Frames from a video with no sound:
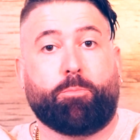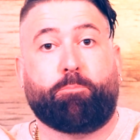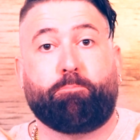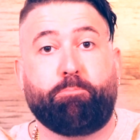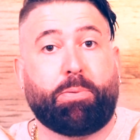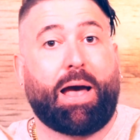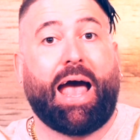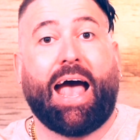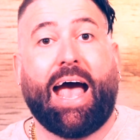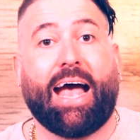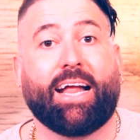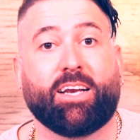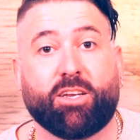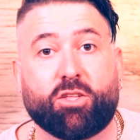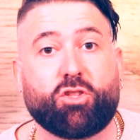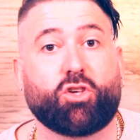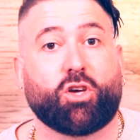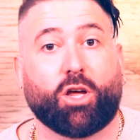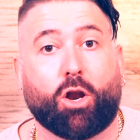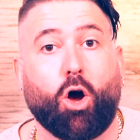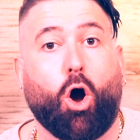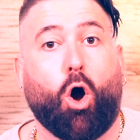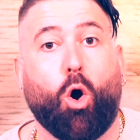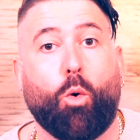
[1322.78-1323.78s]
bad's
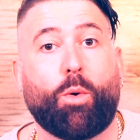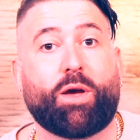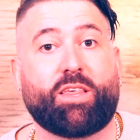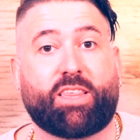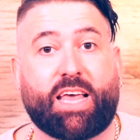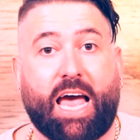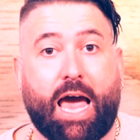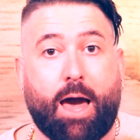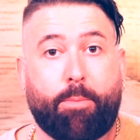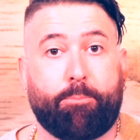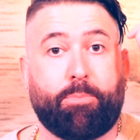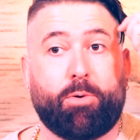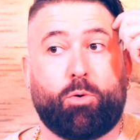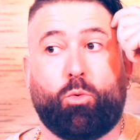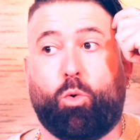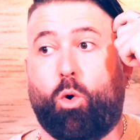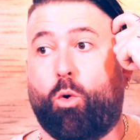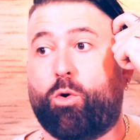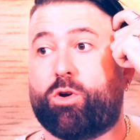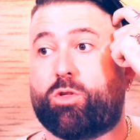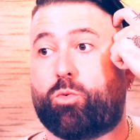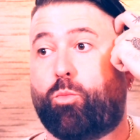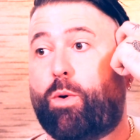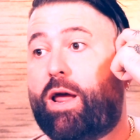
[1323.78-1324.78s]
going to always happen. We're
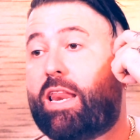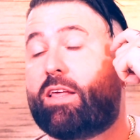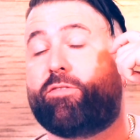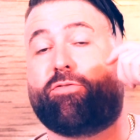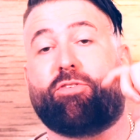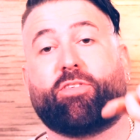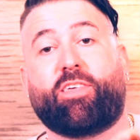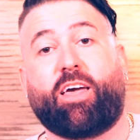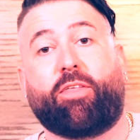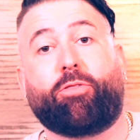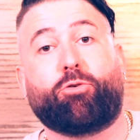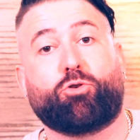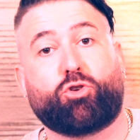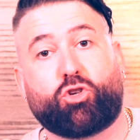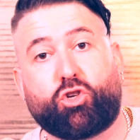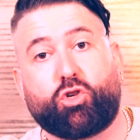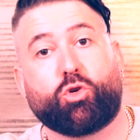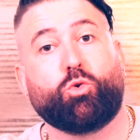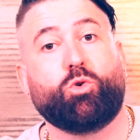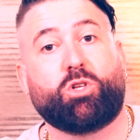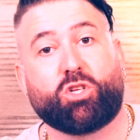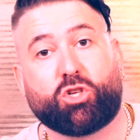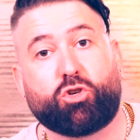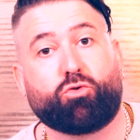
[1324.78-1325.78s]
always waiting for the other
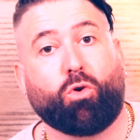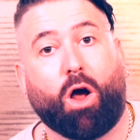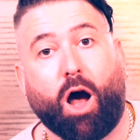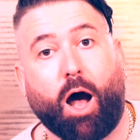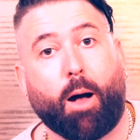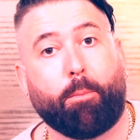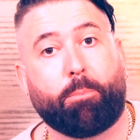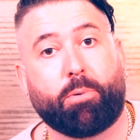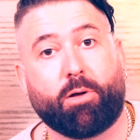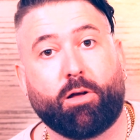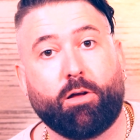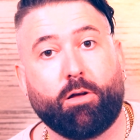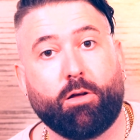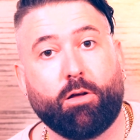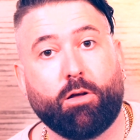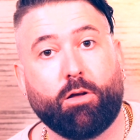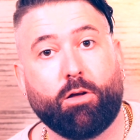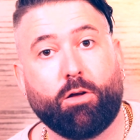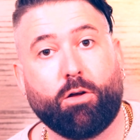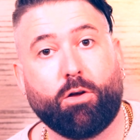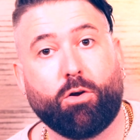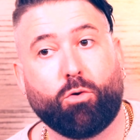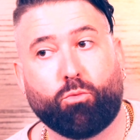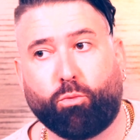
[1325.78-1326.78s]
shoe to drop,
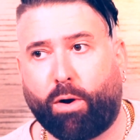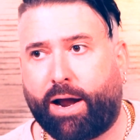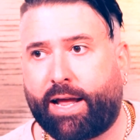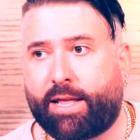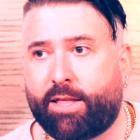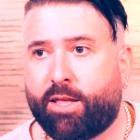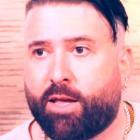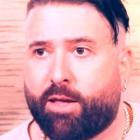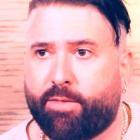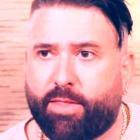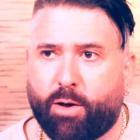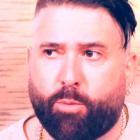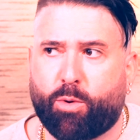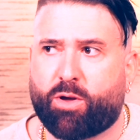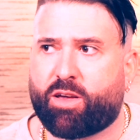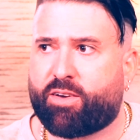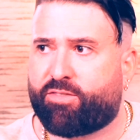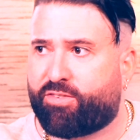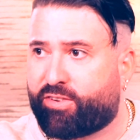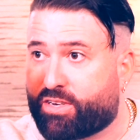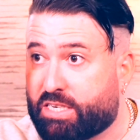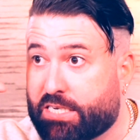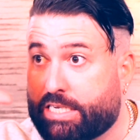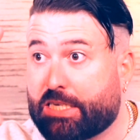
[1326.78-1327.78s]
right? That we
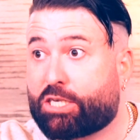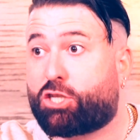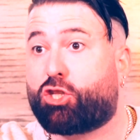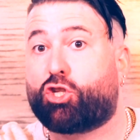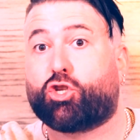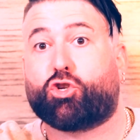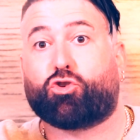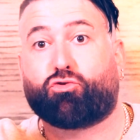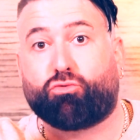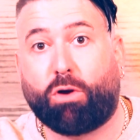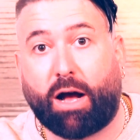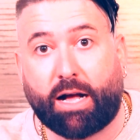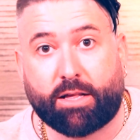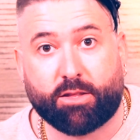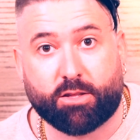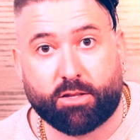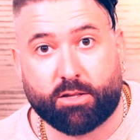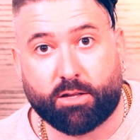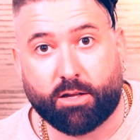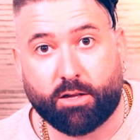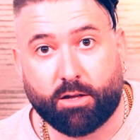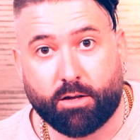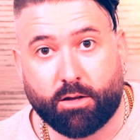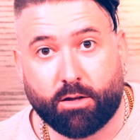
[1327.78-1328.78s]
have a
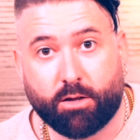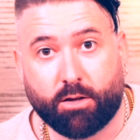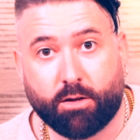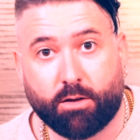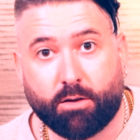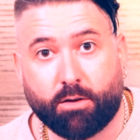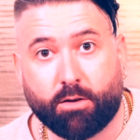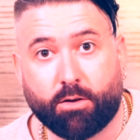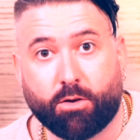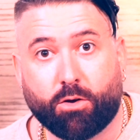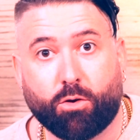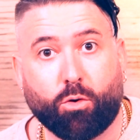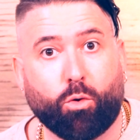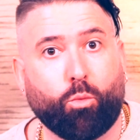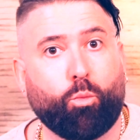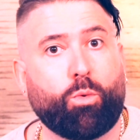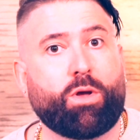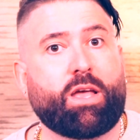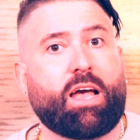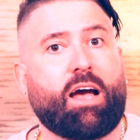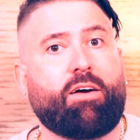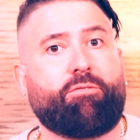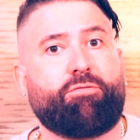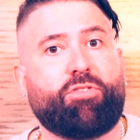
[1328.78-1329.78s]
distrust.
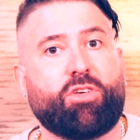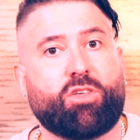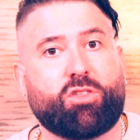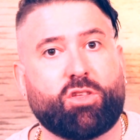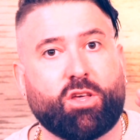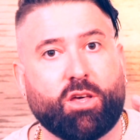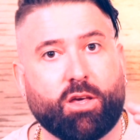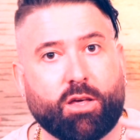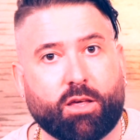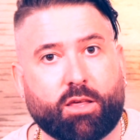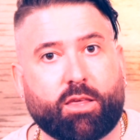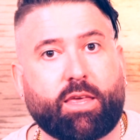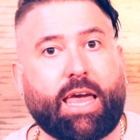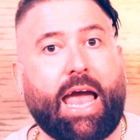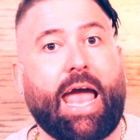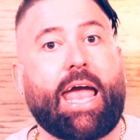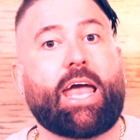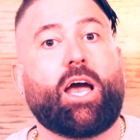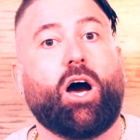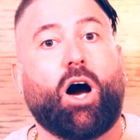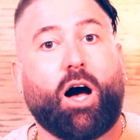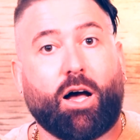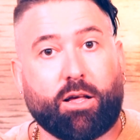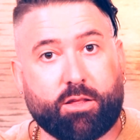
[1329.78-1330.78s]
We have this
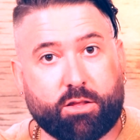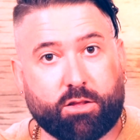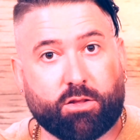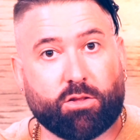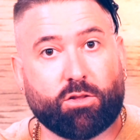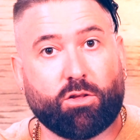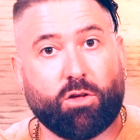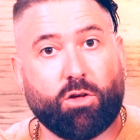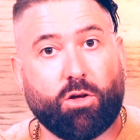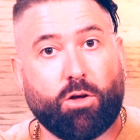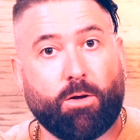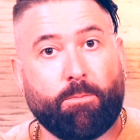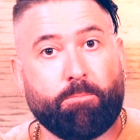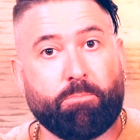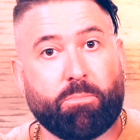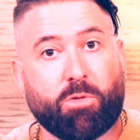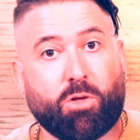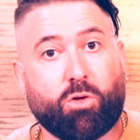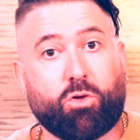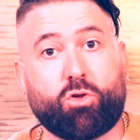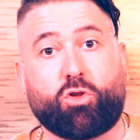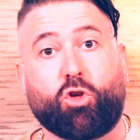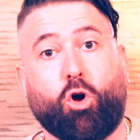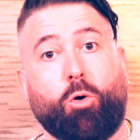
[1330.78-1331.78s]
chaos.
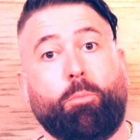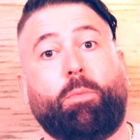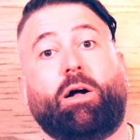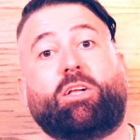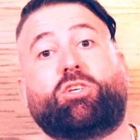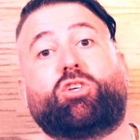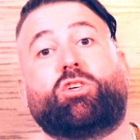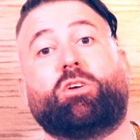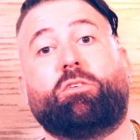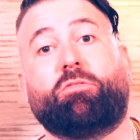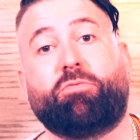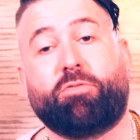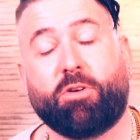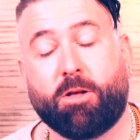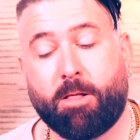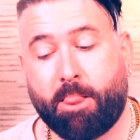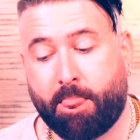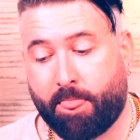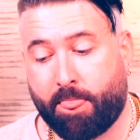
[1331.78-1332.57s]
So much of